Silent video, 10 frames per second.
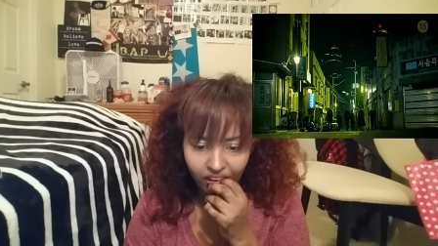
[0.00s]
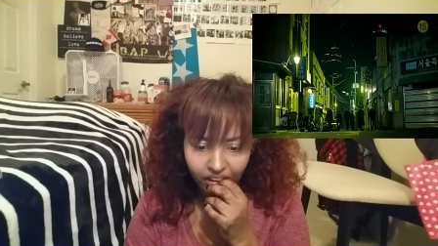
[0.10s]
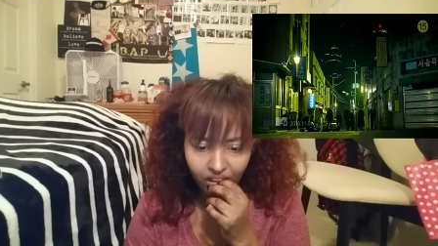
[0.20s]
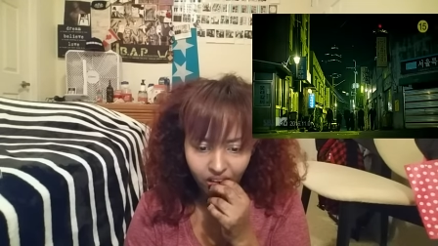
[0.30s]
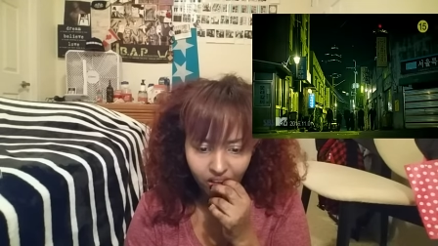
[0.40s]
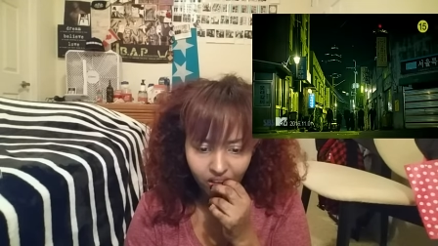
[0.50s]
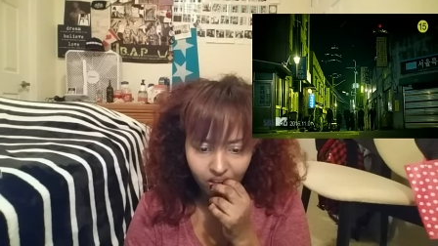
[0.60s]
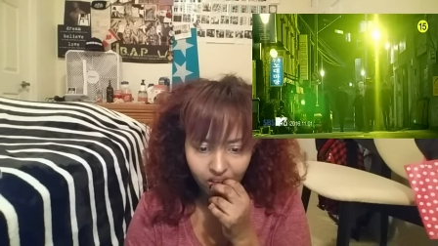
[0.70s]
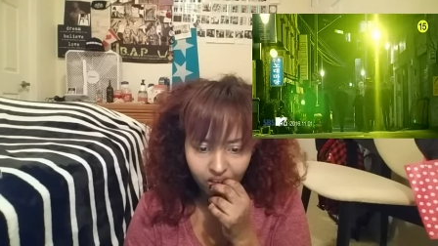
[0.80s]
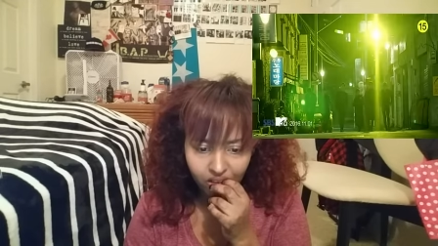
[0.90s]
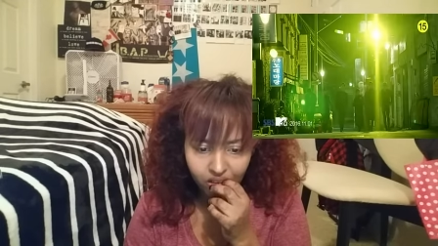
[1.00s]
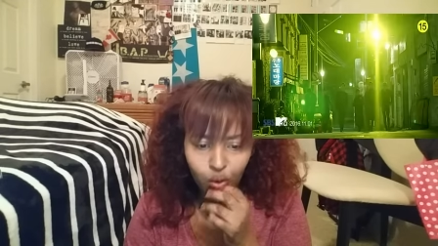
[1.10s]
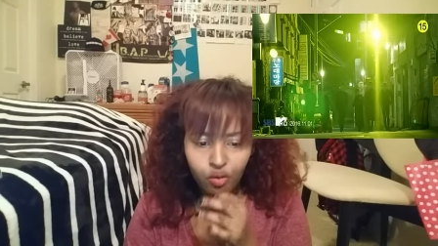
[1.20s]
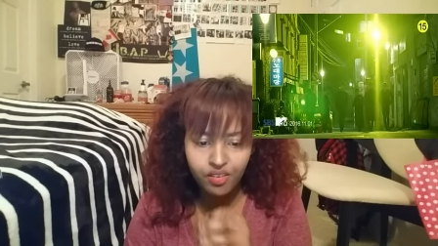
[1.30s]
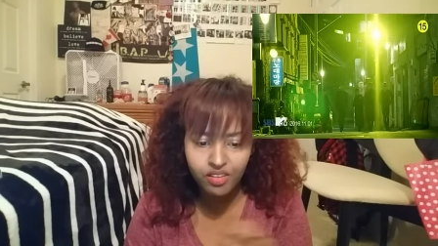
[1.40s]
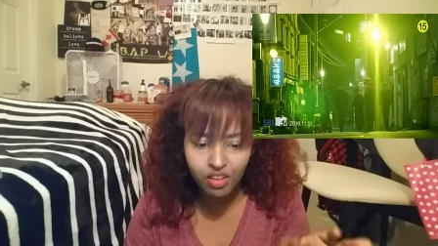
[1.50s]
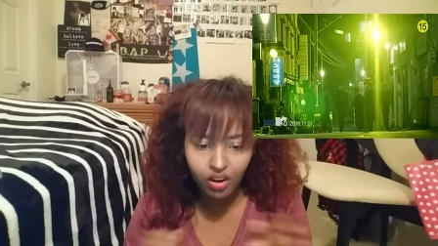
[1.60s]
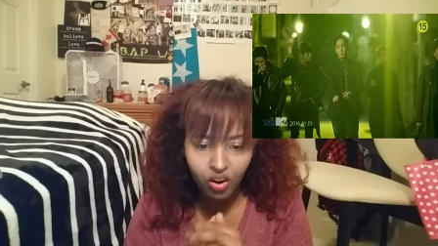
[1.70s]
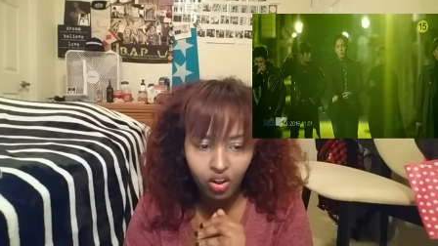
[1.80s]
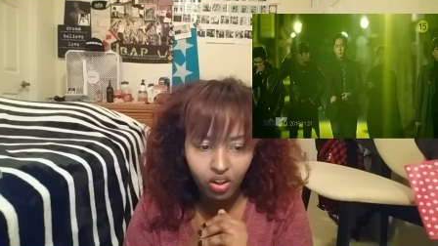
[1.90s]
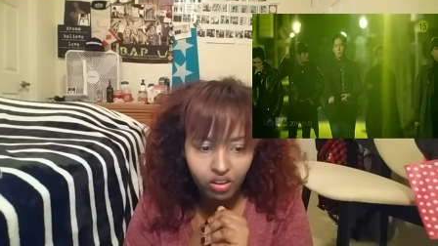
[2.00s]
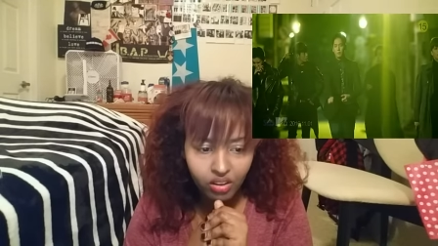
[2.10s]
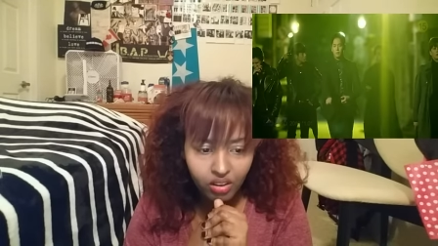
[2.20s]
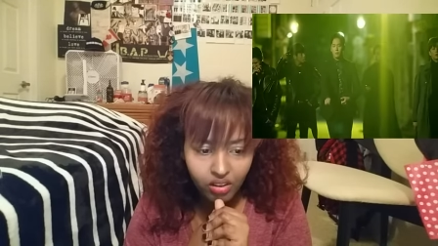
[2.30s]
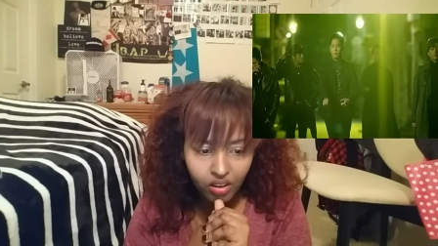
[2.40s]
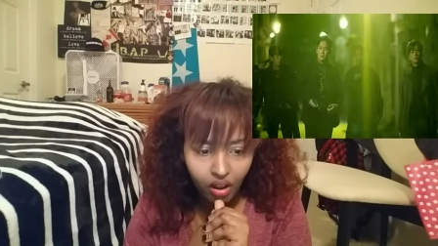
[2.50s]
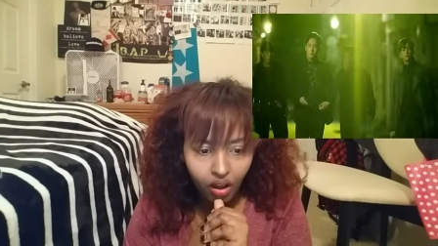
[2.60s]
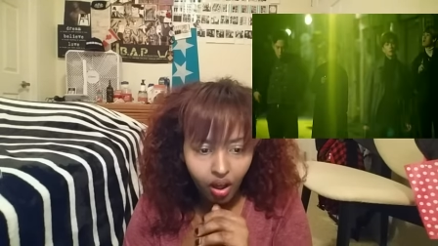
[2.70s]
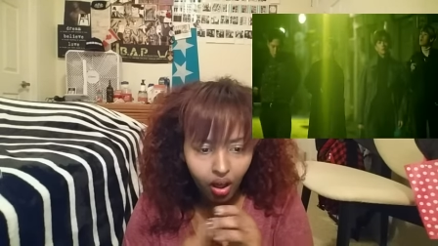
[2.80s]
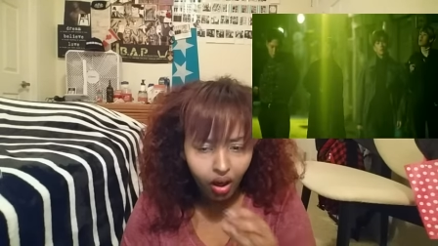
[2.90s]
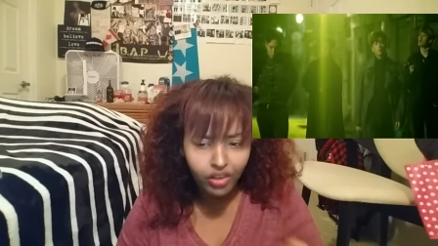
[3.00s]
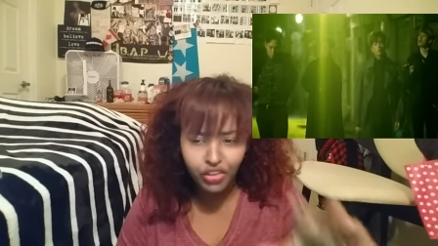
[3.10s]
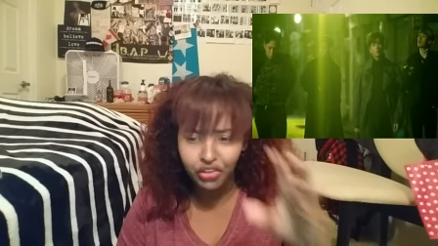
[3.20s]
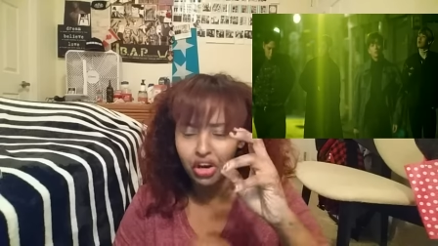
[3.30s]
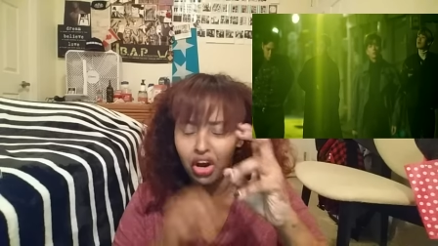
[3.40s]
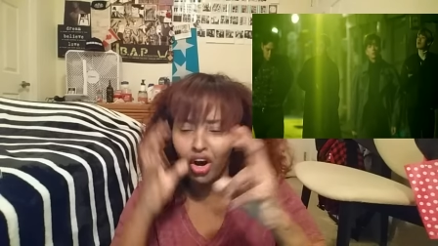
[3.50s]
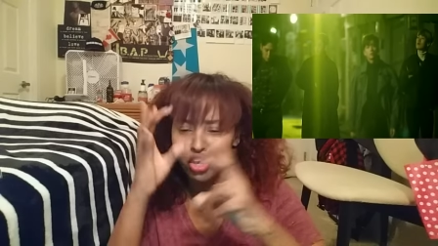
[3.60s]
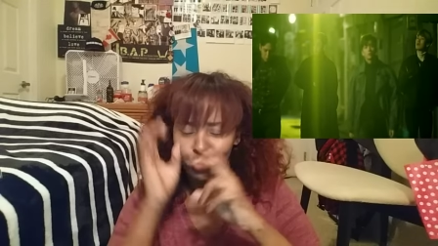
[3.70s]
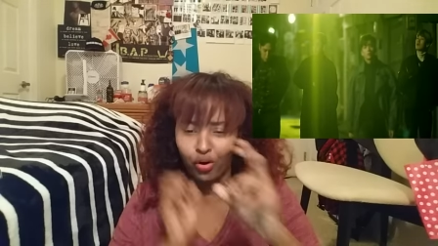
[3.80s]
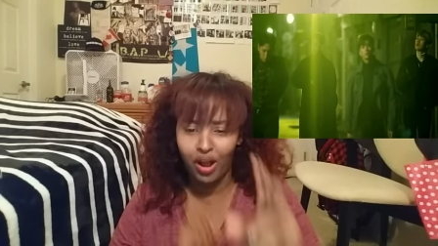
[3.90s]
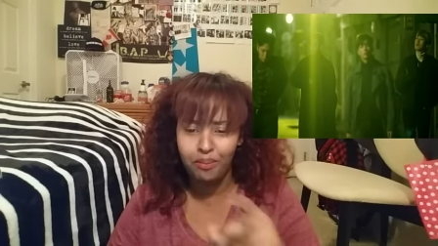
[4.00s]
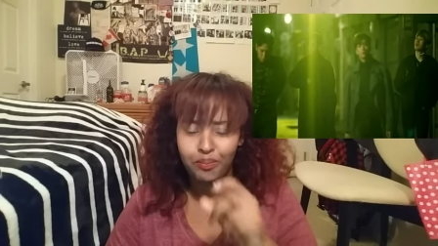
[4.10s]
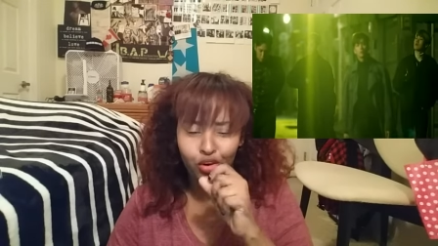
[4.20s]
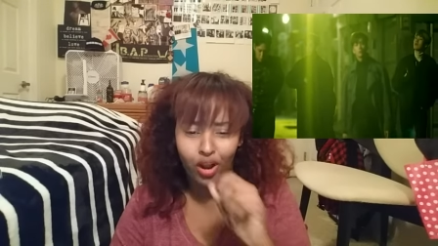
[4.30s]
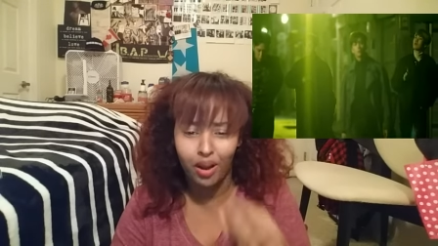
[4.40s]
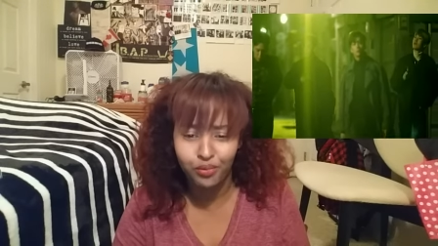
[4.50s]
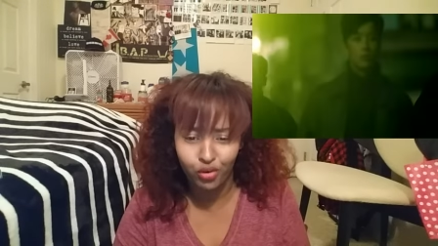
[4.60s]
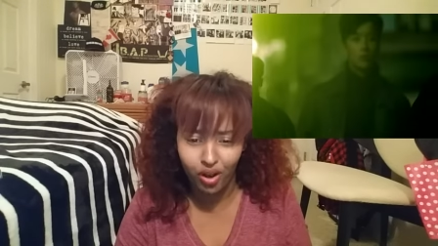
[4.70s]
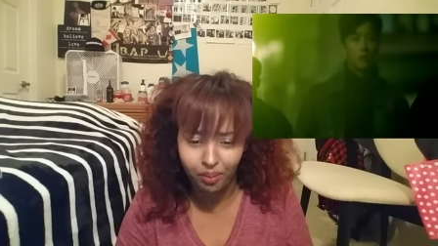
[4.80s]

Like, no offense there at all. Oh, yo, Joe up, Joe